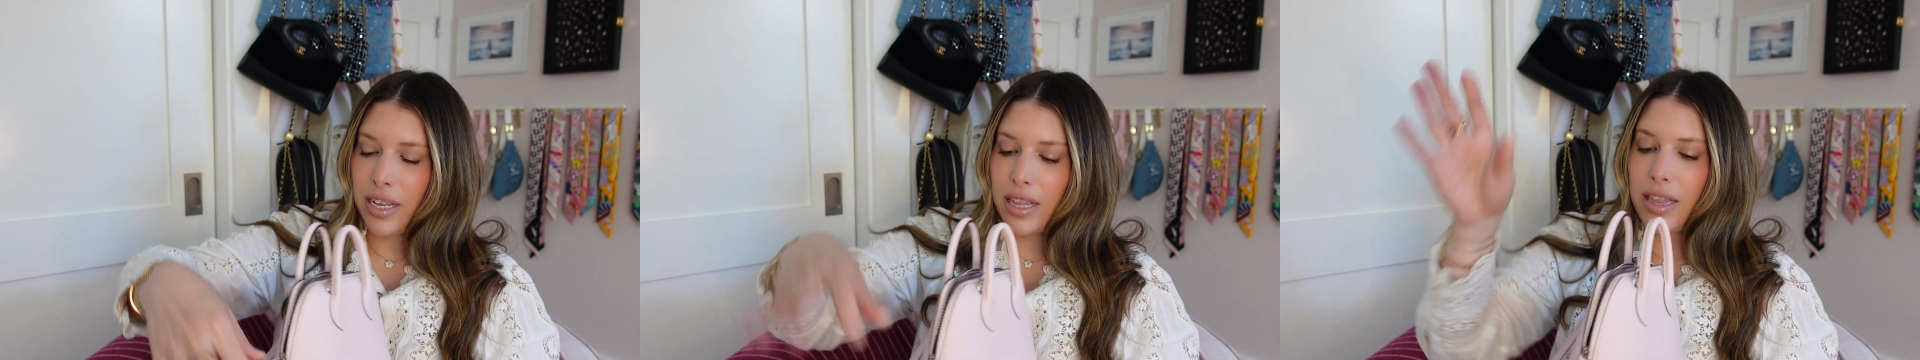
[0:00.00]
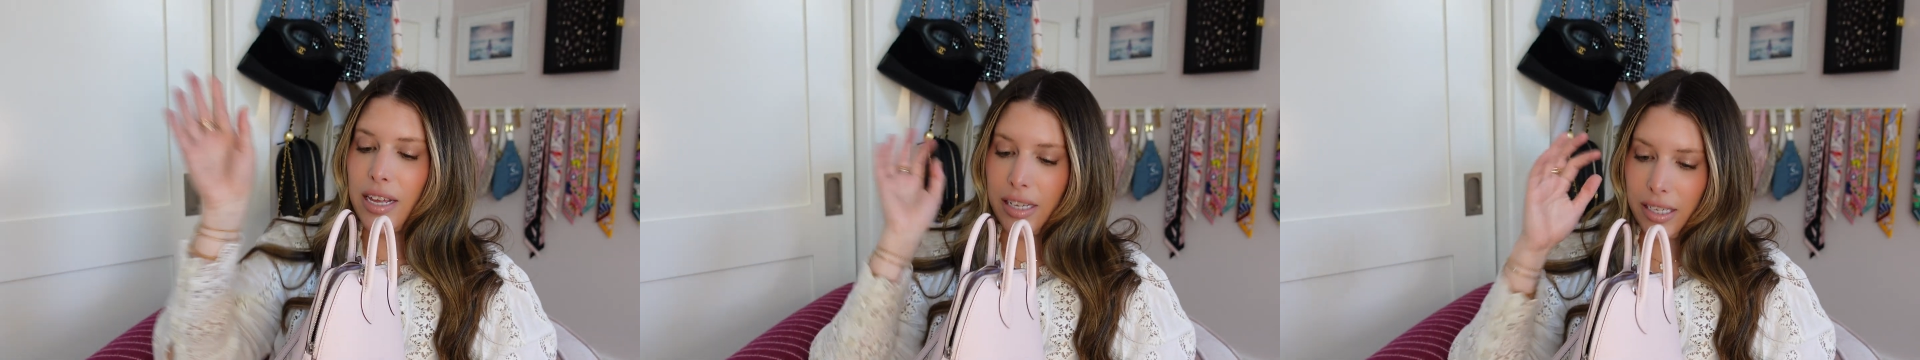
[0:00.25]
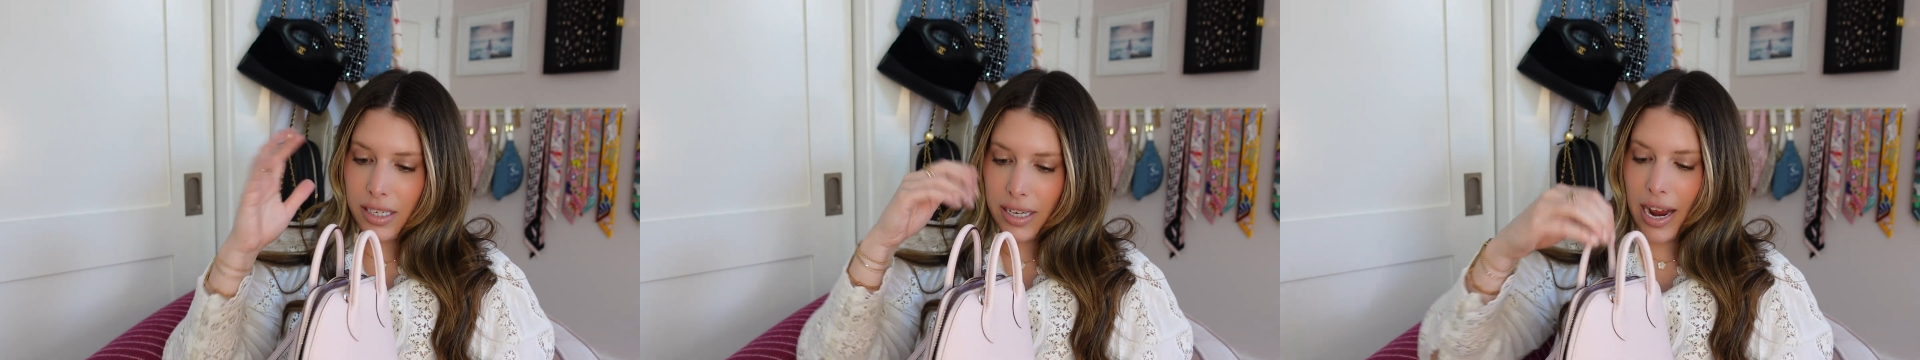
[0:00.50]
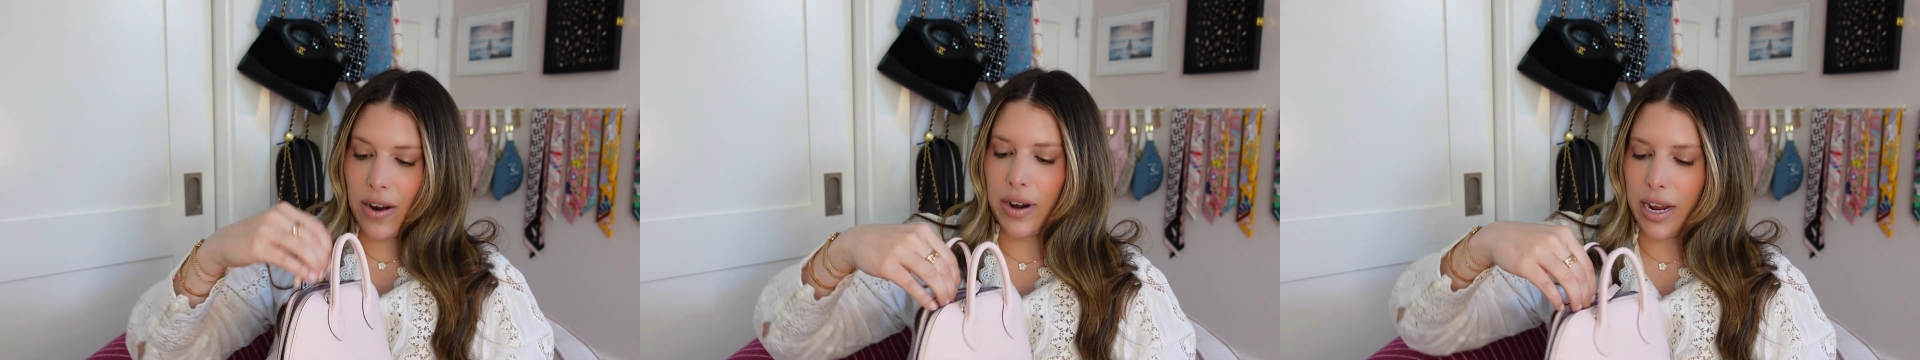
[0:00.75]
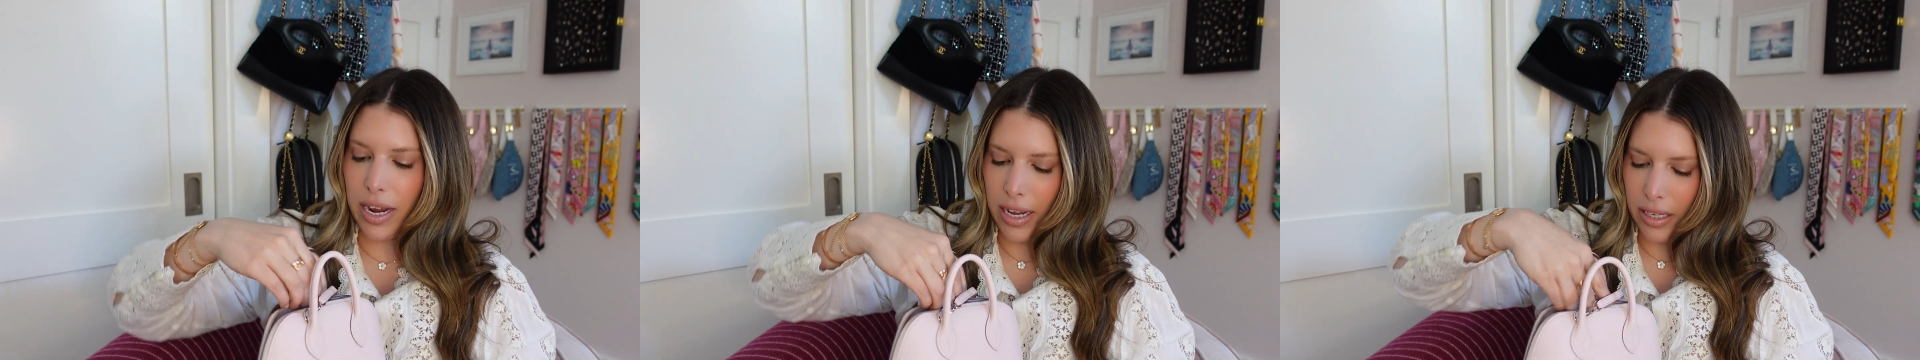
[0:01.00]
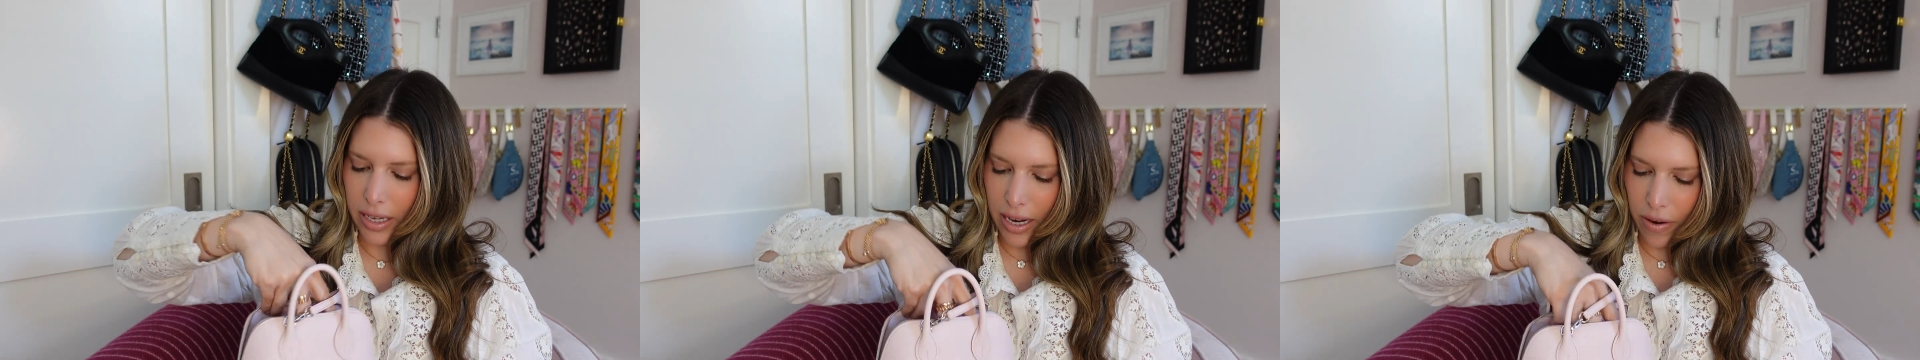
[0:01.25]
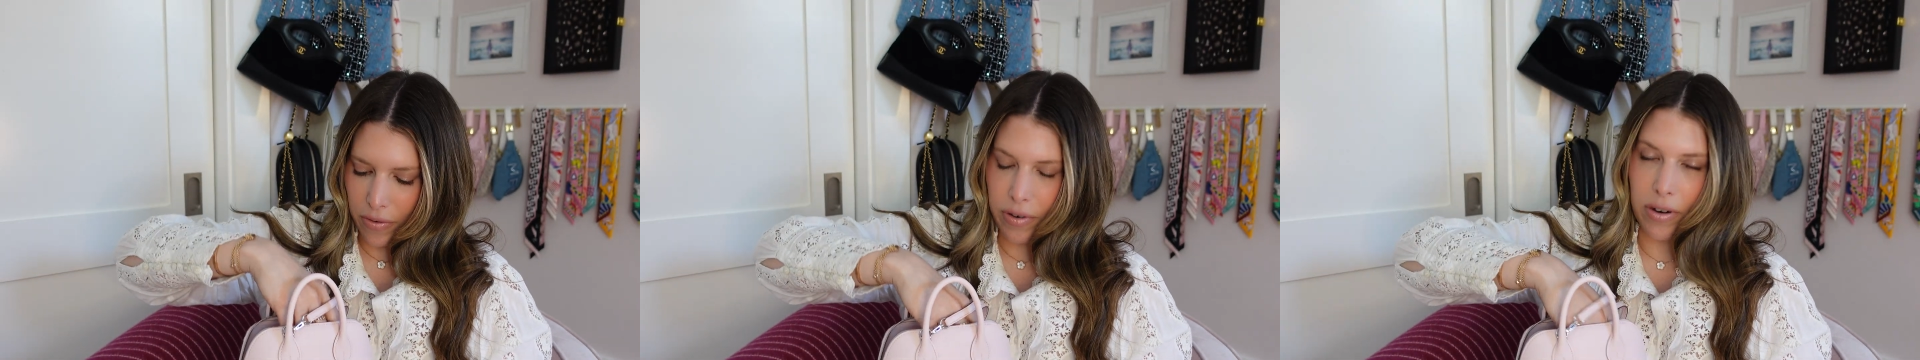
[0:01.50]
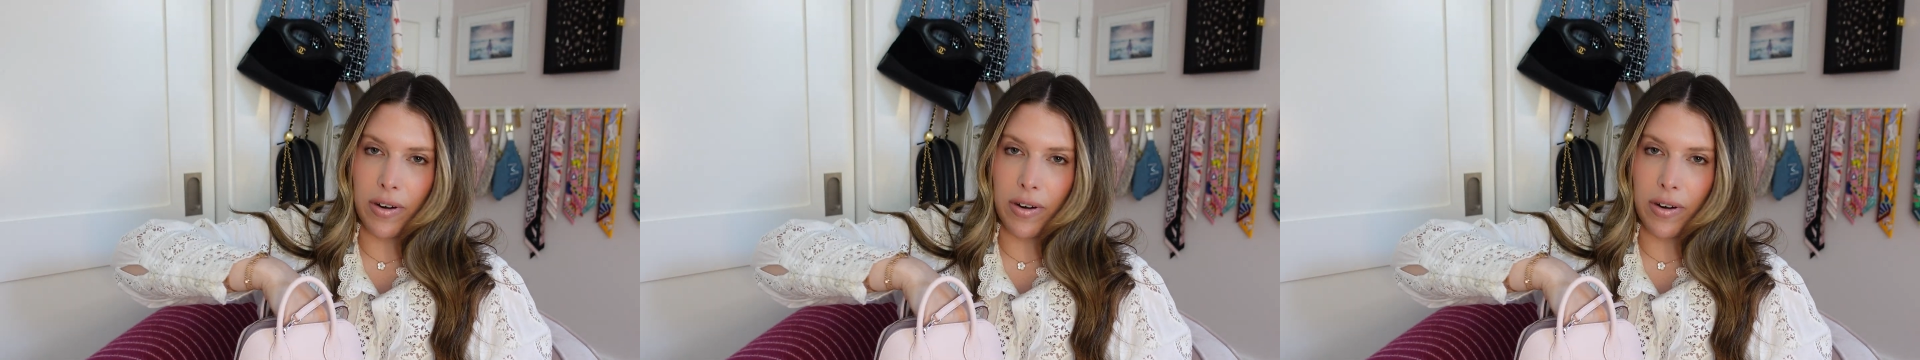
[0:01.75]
this is counting as like a for